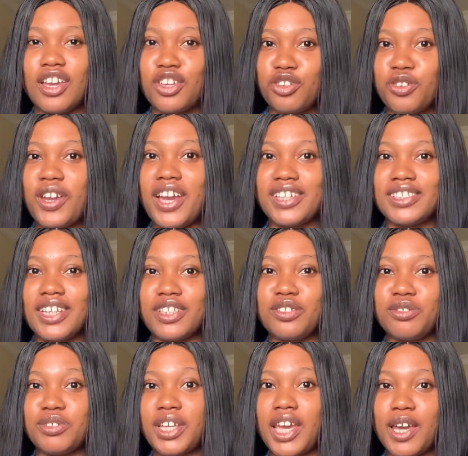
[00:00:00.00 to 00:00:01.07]
You guys are the
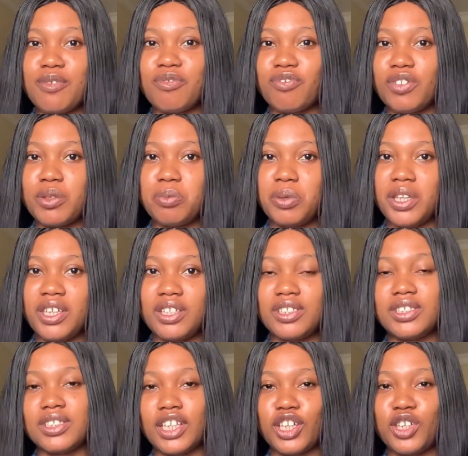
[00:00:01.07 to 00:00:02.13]
MVPs.
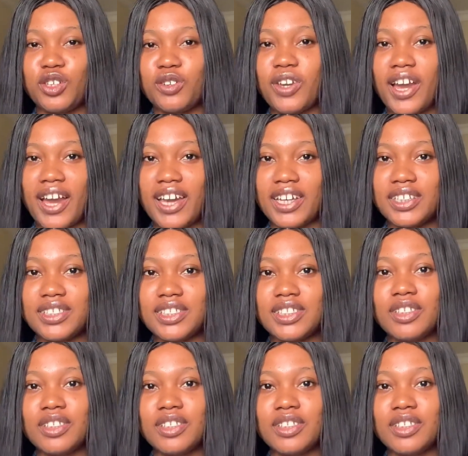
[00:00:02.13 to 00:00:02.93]
Thank you guys.